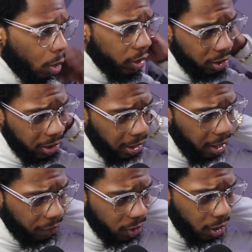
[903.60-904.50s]
that
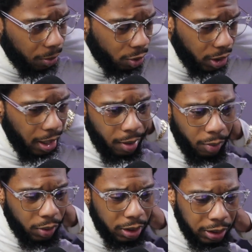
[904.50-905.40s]
Kevin Samuels had
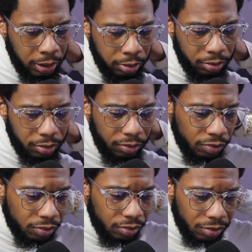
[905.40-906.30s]
was,
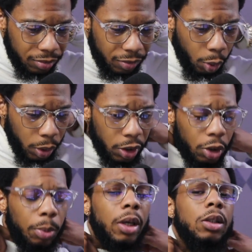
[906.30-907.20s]
what do you
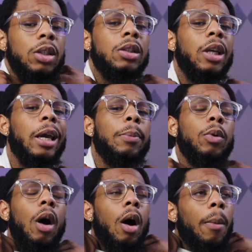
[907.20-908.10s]
bring to the table?
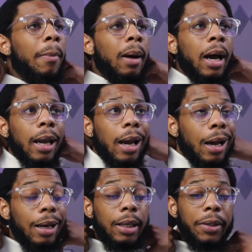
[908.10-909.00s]
Oh my
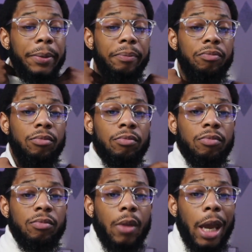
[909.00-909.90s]
God.
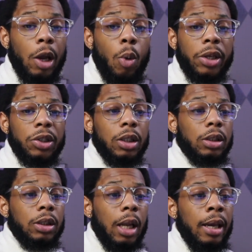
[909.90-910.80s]
That question is
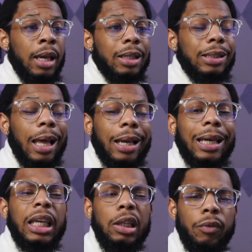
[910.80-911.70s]
it's like an
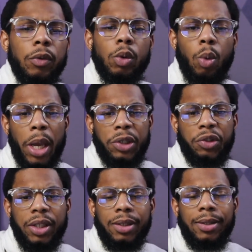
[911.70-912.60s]
evil
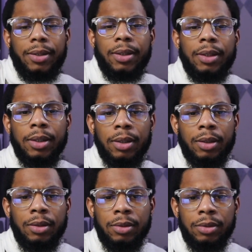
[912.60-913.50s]
question
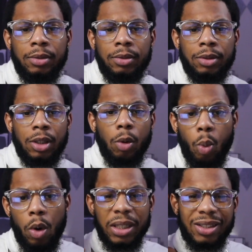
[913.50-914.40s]
to the
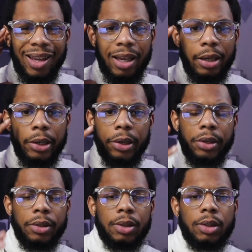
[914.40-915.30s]
woman's ears.